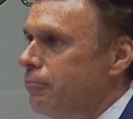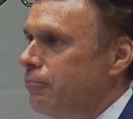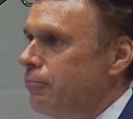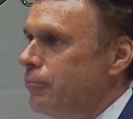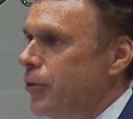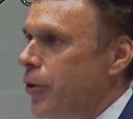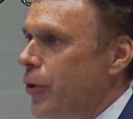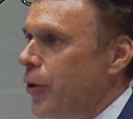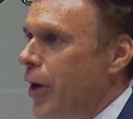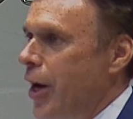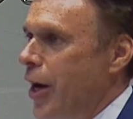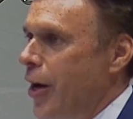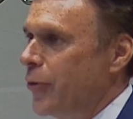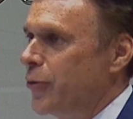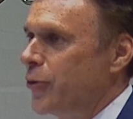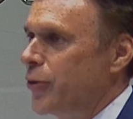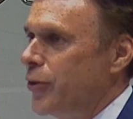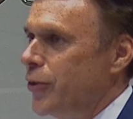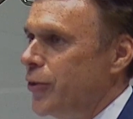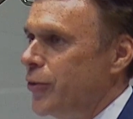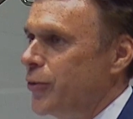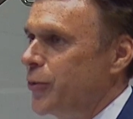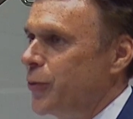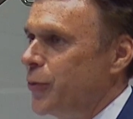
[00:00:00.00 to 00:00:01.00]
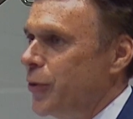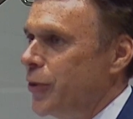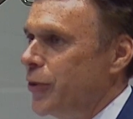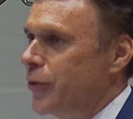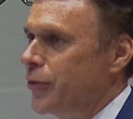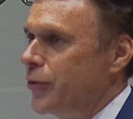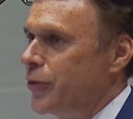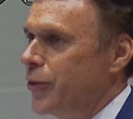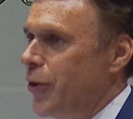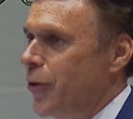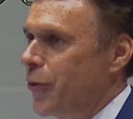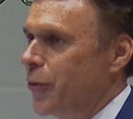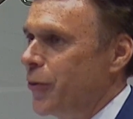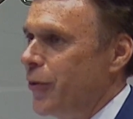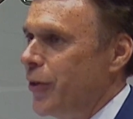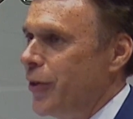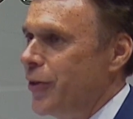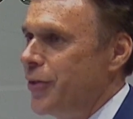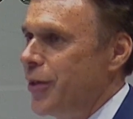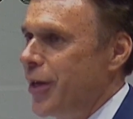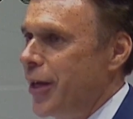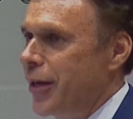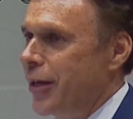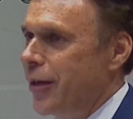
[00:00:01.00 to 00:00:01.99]
your houses were totally
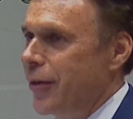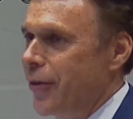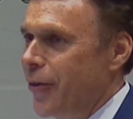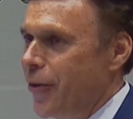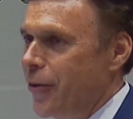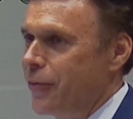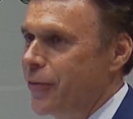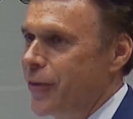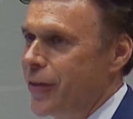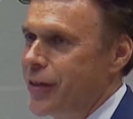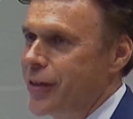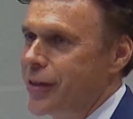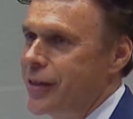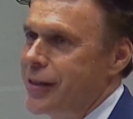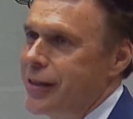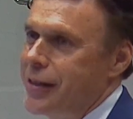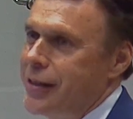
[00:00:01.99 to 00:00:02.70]
taken over,